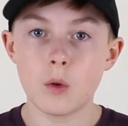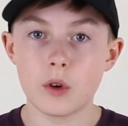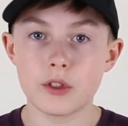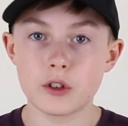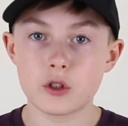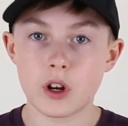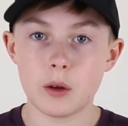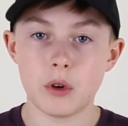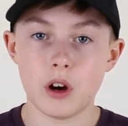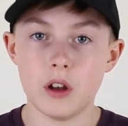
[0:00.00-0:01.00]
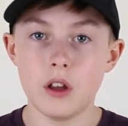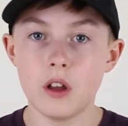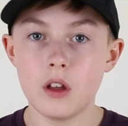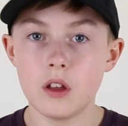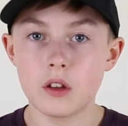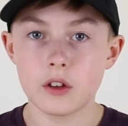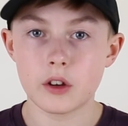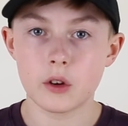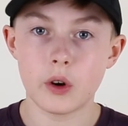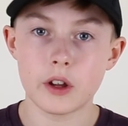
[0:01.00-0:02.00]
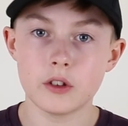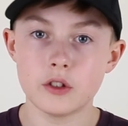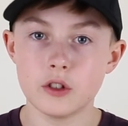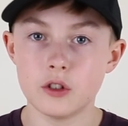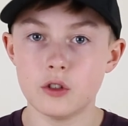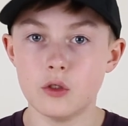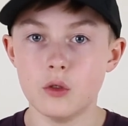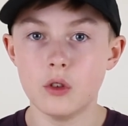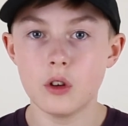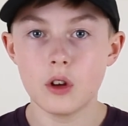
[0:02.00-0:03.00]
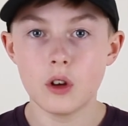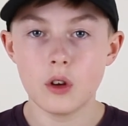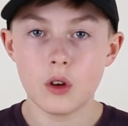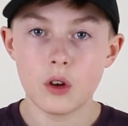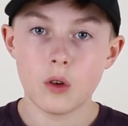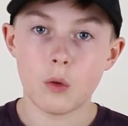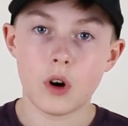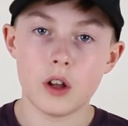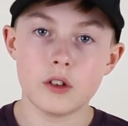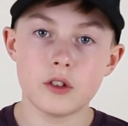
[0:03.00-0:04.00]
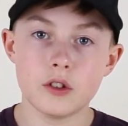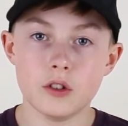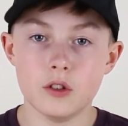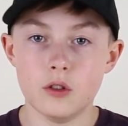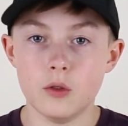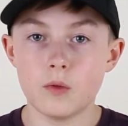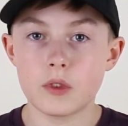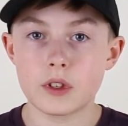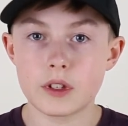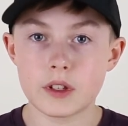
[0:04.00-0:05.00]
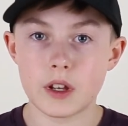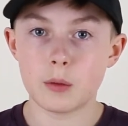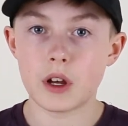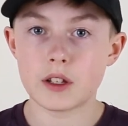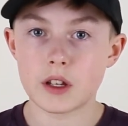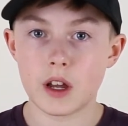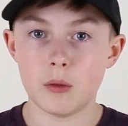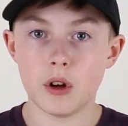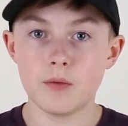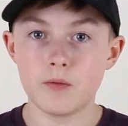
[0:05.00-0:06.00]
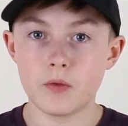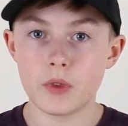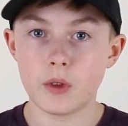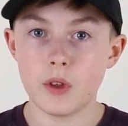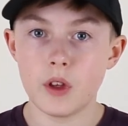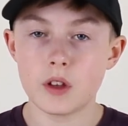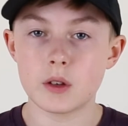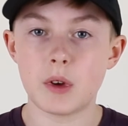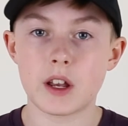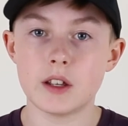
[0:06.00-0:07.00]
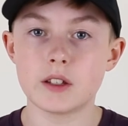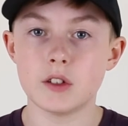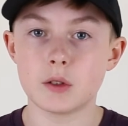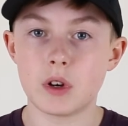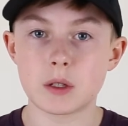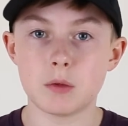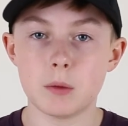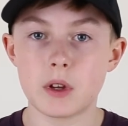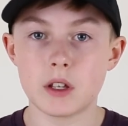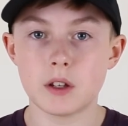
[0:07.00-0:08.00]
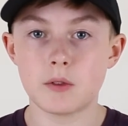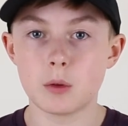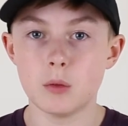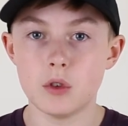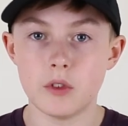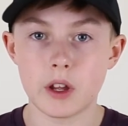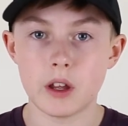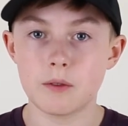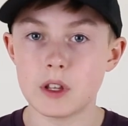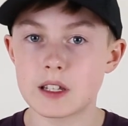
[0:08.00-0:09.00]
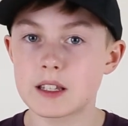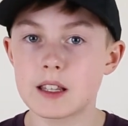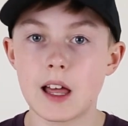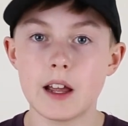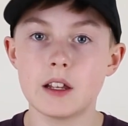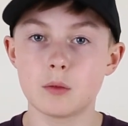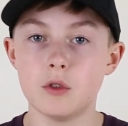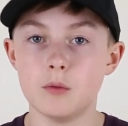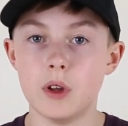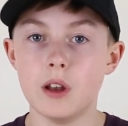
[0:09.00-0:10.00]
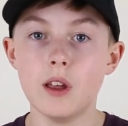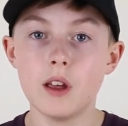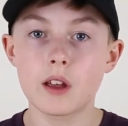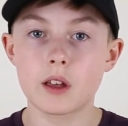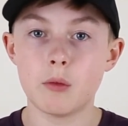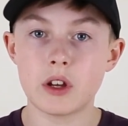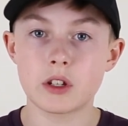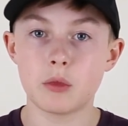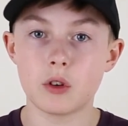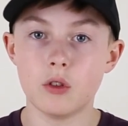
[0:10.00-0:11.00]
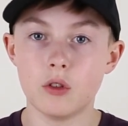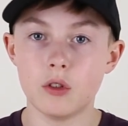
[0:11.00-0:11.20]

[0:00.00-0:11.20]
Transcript: With the tripod, you're going to want to stabilize the camera to make it as still as possible, because if you're moving, even the slightest movement can mess up your whole